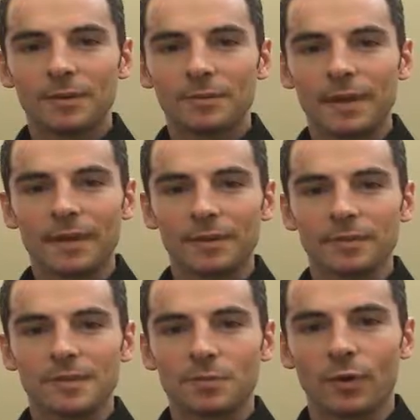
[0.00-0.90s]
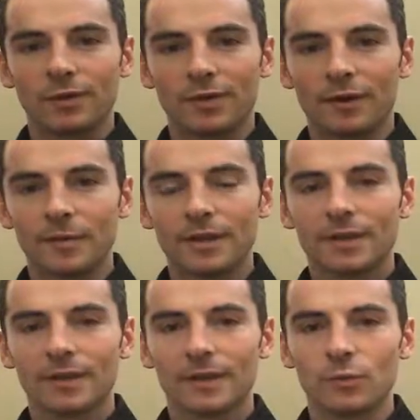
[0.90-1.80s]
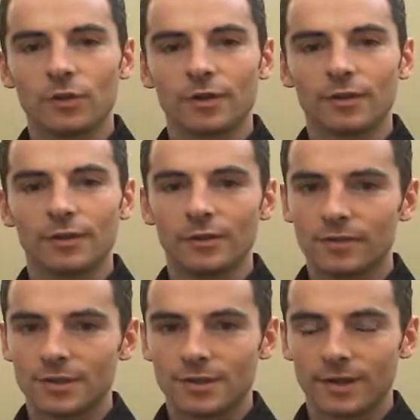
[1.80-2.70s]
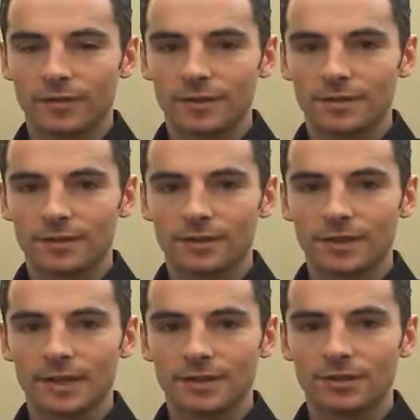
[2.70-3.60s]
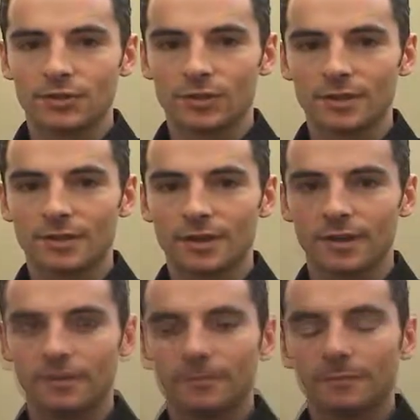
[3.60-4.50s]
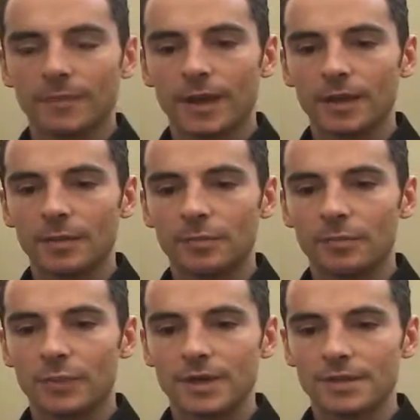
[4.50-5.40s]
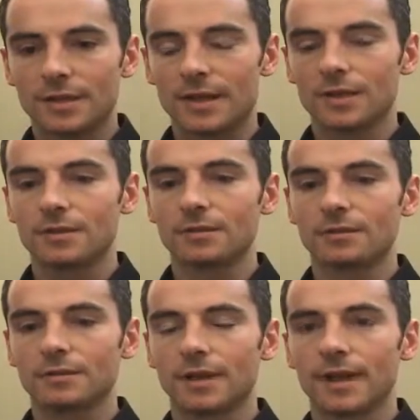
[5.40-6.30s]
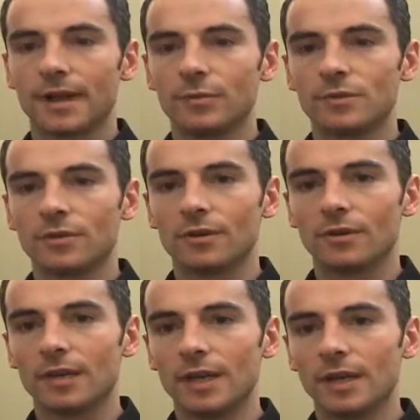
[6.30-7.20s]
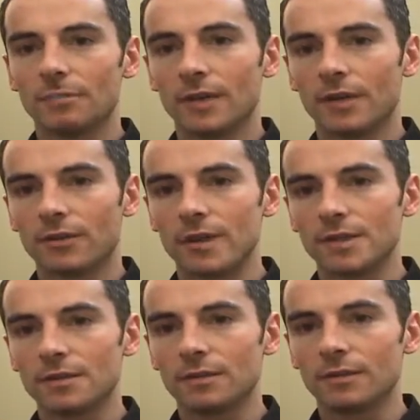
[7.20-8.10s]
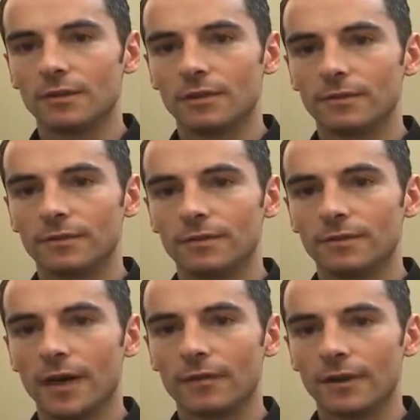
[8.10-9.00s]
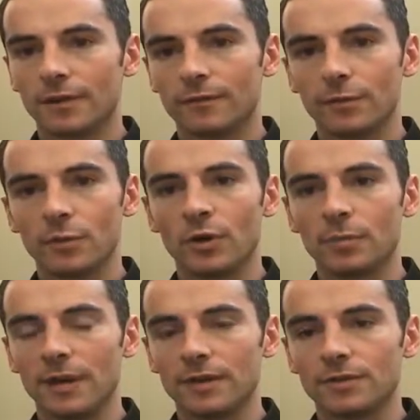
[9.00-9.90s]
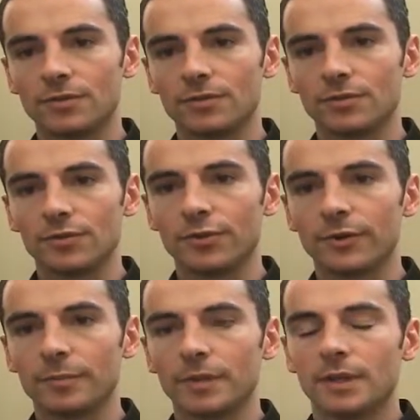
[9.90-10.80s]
My name is Paul Darby. I work at the University of Ulster at Jordanstown. My presentation today was on the migration of African football players to Europe.